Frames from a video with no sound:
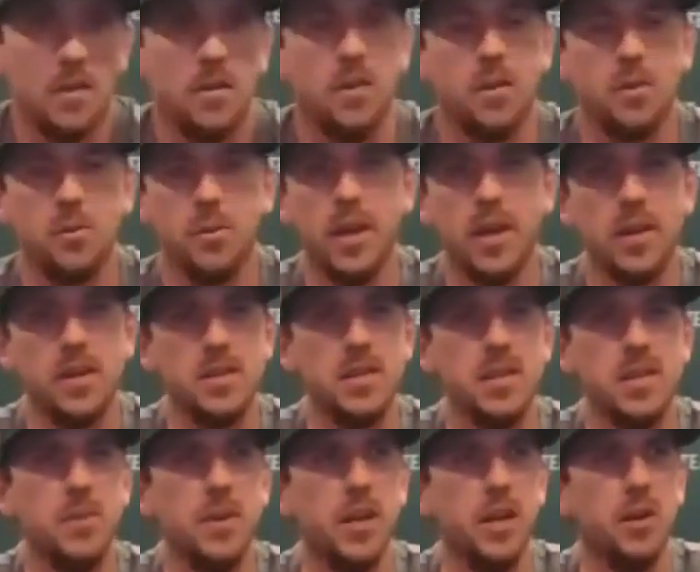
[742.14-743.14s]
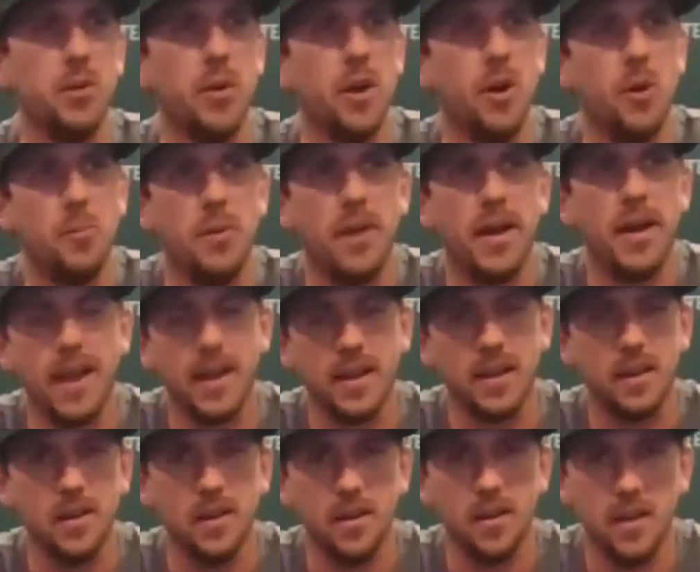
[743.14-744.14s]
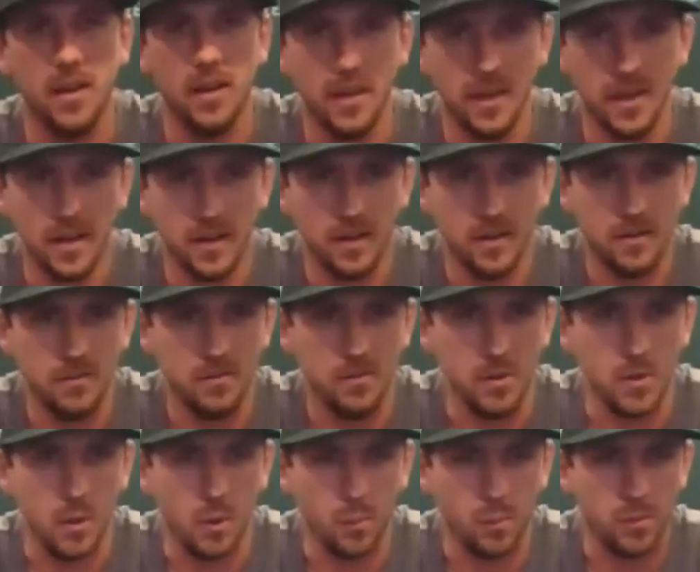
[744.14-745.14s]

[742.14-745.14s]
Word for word: you know, we had a team meeting a while back, and and you know,